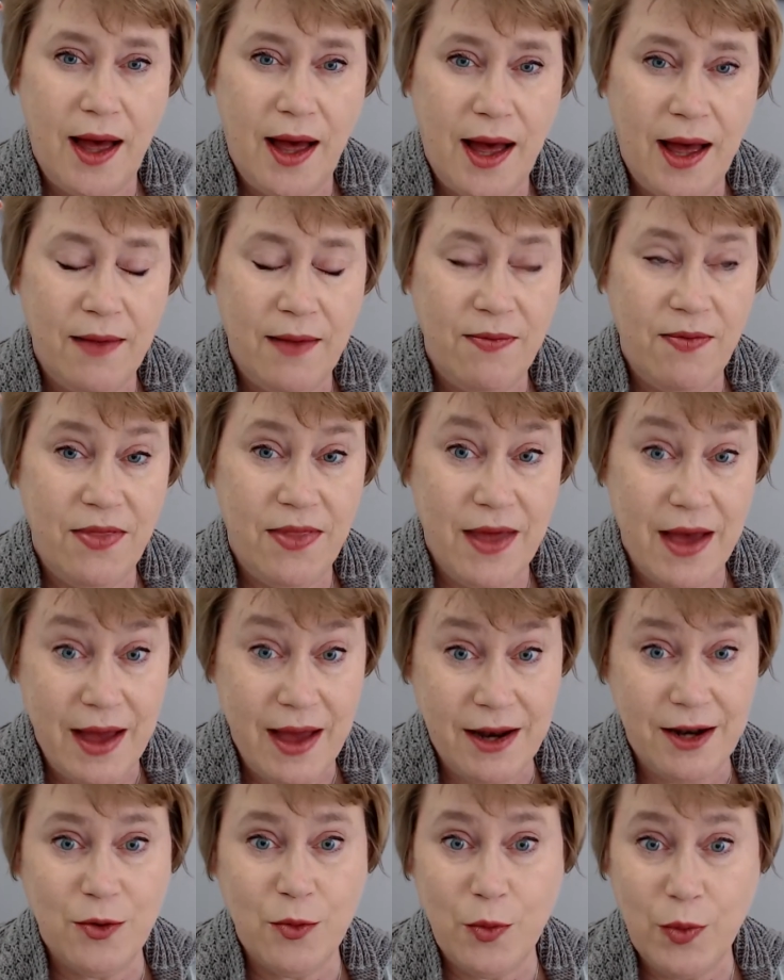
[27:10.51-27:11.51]
And
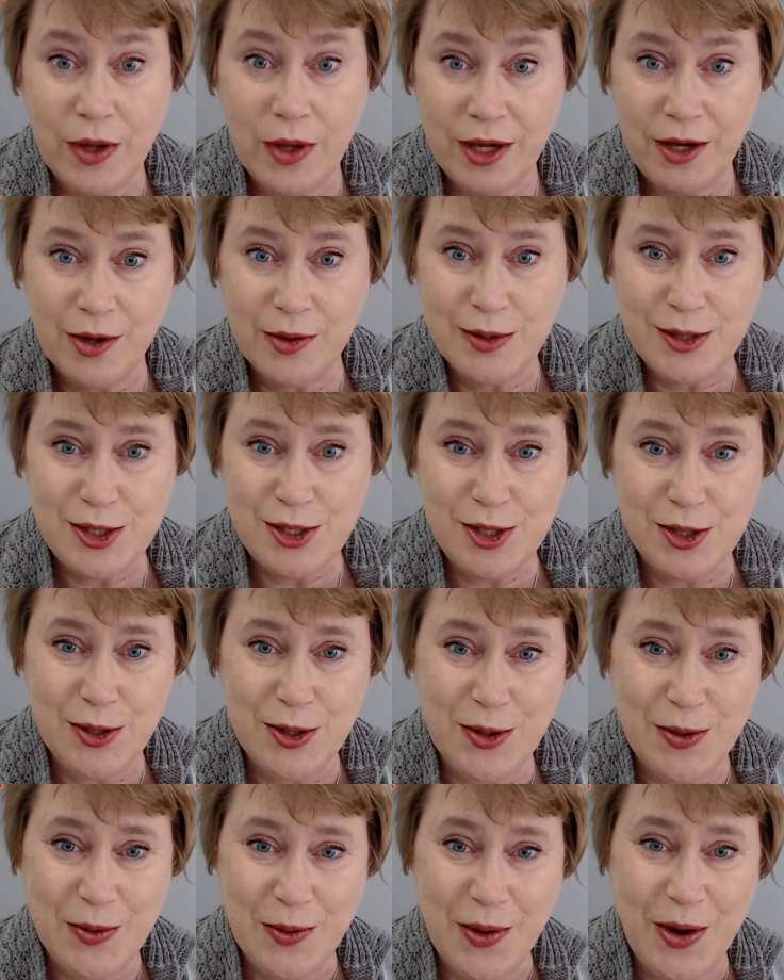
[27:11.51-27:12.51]
then we're going to
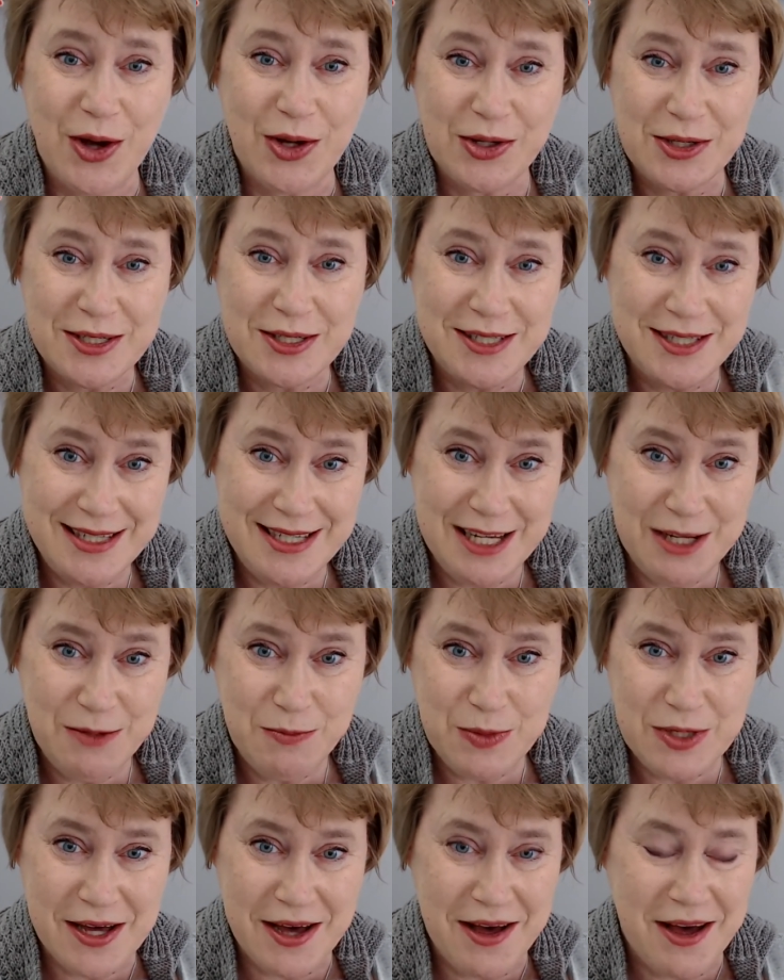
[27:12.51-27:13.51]
go on a
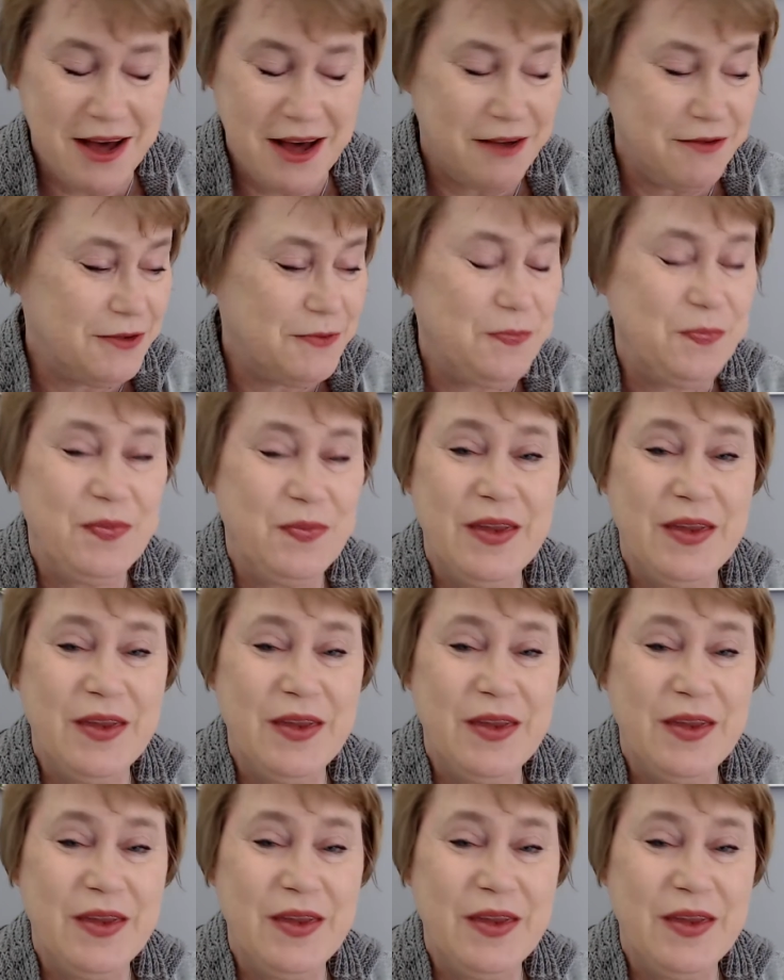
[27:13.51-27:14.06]
deep dive